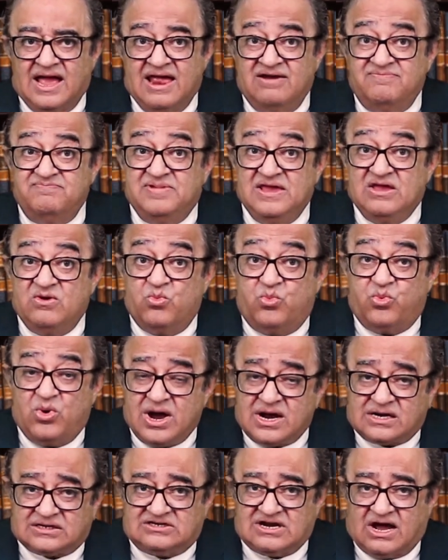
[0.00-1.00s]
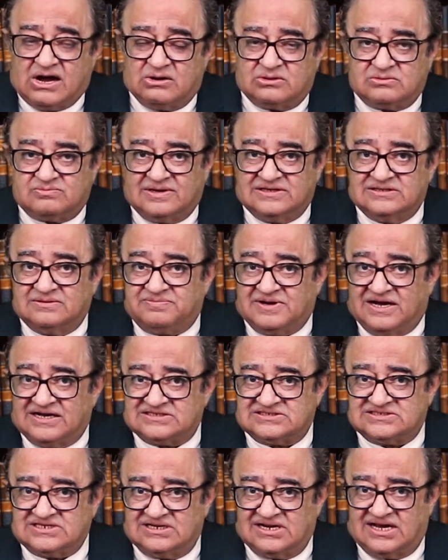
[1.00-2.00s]
and being worked out by the
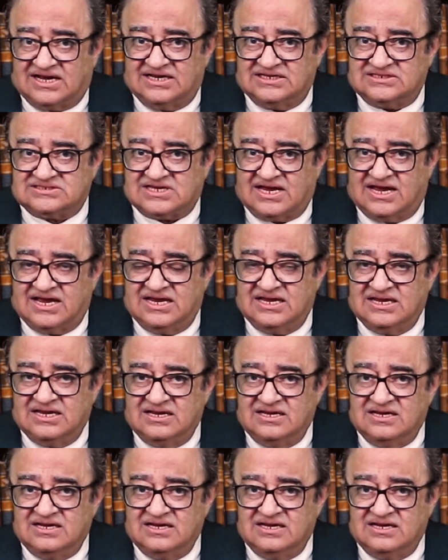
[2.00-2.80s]
Pakistan ISI